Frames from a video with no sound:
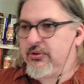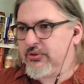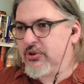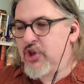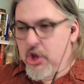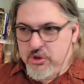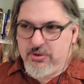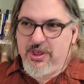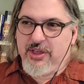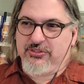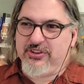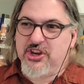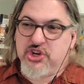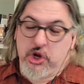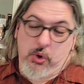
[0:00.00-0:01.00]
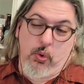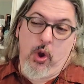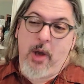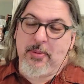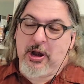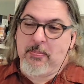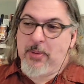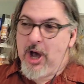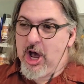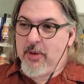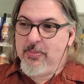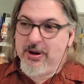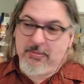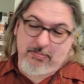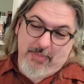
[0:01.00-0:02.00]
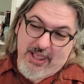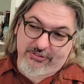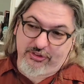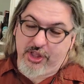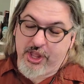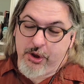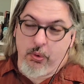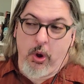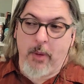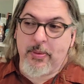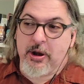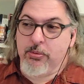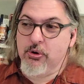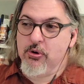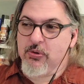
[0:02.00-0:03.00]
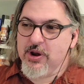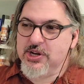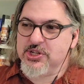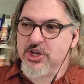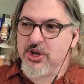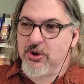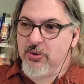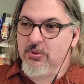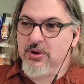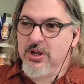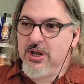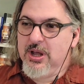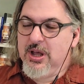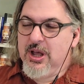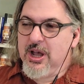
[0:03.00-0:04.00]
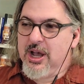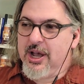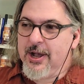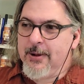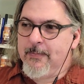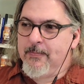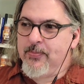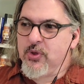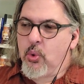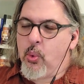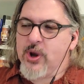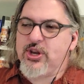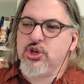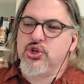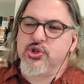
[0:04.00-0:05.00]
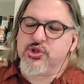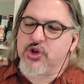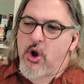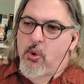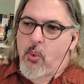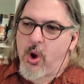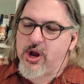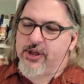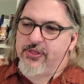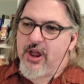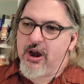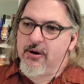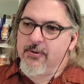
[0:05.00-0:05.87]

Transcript: you said you grew up in a pub and basically grew up in a brewery too. When did you start working there?